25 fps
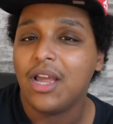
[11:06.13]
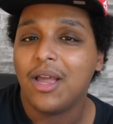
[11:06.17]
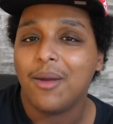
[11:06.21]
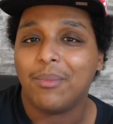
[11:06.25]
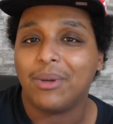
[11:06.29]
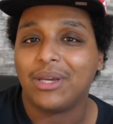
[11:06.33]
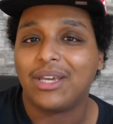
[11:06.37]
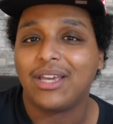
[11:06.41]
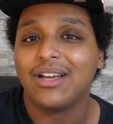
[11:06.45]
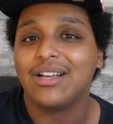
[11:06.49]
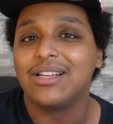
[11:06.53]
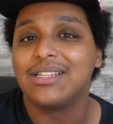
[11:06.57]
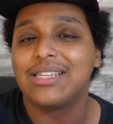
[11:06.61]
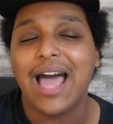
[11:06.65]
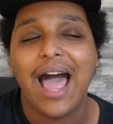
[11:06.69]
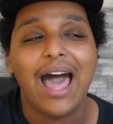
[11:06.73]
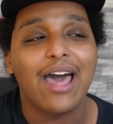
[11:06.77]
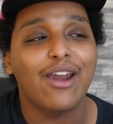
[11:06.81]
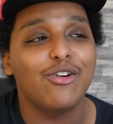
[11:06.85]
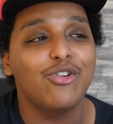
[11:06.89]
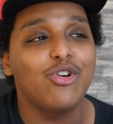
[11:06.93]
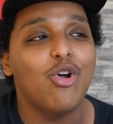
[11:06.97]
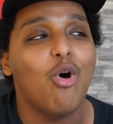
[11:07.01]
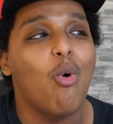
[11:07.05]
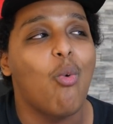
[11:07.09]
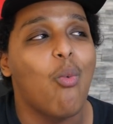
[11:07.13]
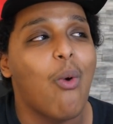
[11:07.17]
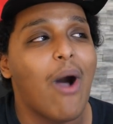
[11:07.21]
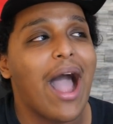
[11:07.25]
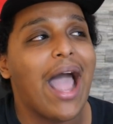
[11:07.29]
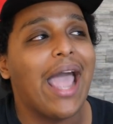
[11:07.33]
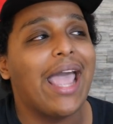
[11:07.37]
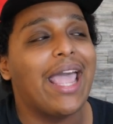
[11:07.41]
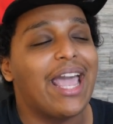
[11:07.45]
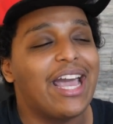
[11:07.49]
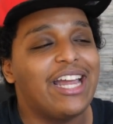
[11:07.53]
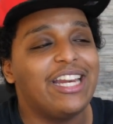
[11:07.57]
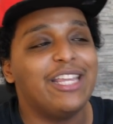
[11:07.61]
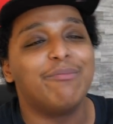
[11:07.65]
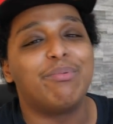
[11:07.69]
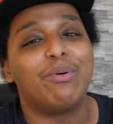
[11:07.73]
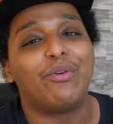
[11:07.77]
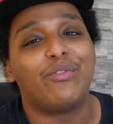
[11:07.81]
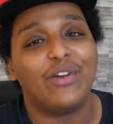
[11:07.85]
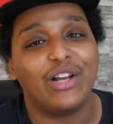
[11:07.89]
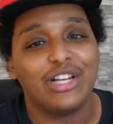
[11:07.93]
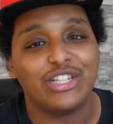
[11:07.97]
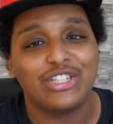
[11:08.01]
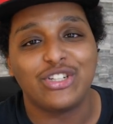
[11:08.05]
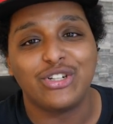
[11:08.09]
because I don't know why any
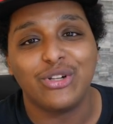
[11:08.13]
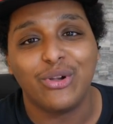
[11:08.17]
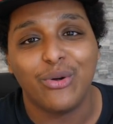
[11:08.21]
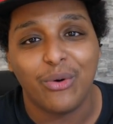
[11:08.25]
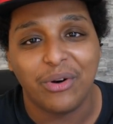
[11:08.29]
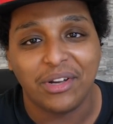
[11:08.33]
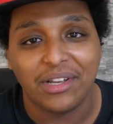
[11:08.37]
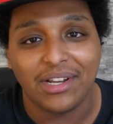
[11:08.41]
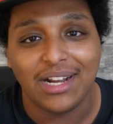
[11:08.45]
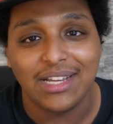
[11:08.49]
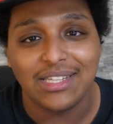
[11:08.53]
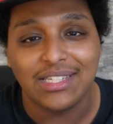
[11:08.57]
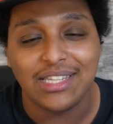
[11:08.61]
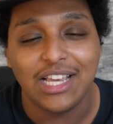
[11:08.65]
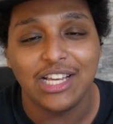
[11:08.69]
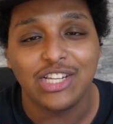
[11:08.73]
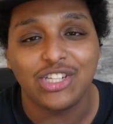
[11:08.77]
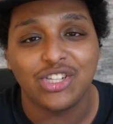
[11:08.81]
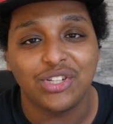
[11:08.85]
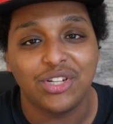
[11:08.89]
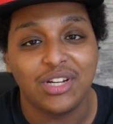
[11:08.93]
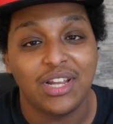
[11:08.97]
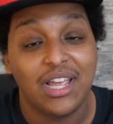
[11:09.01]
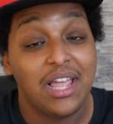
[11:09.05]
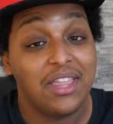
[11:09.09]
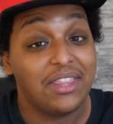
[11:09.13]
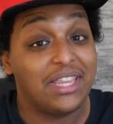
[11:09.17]
professional organization